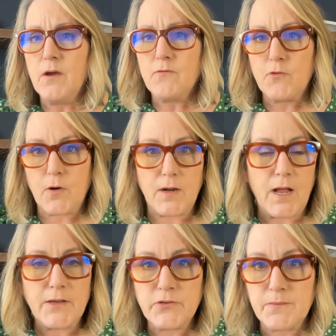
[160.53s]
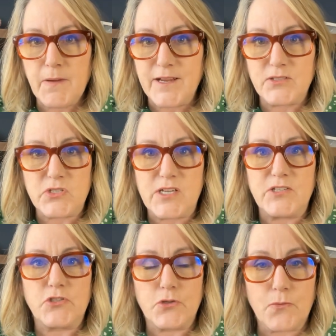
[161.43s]
for one hundred miles
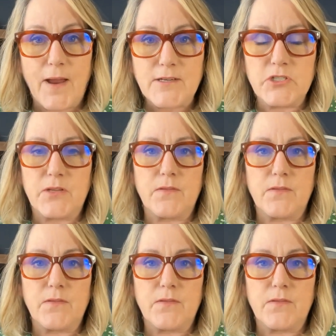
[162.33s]
each direction.